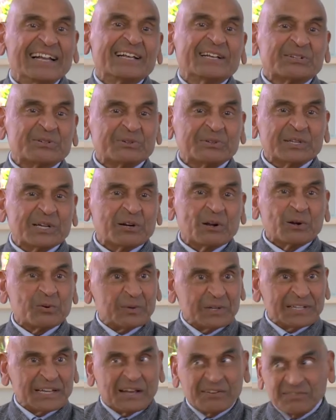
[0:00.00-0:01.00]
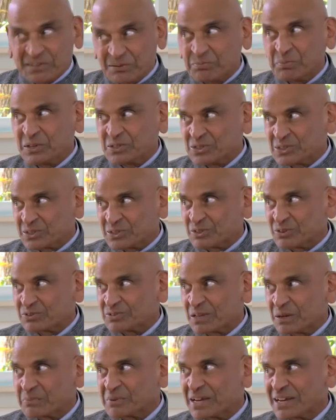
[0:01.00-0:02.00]
So they're always having pictures of
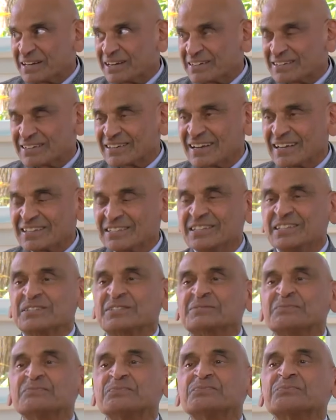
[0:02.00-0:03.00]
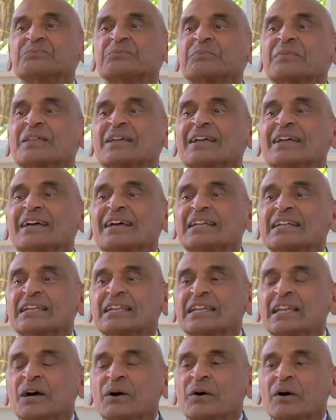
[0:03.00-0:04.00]
some character like this.
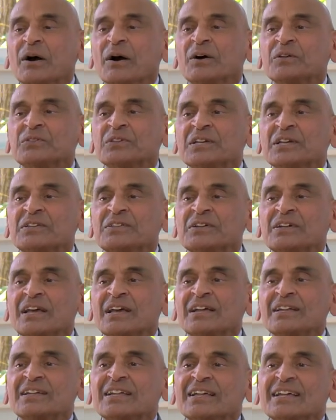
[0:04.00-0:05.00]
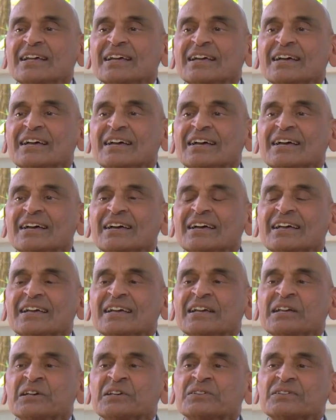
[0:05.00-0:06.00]
Now, on the other hand,
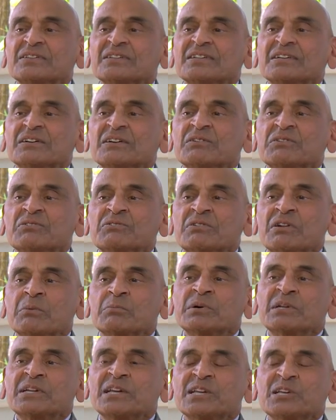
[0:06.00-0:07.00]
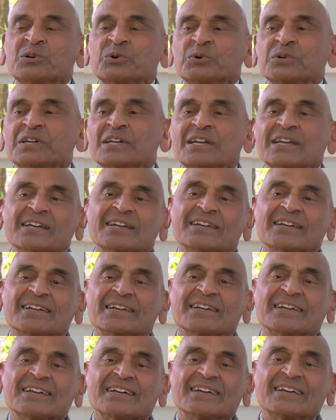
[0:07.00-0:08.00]
is Ramana a yogi?
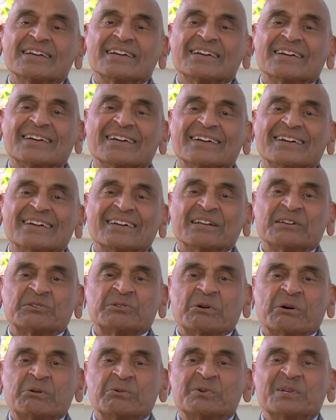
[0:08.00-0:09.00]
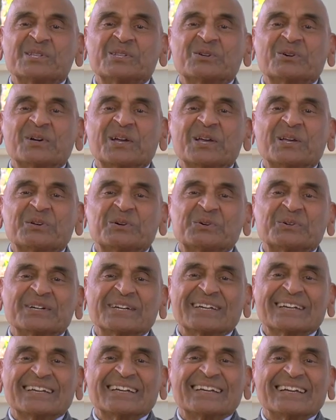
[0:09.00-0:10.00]
Is Aurobindo a yogi?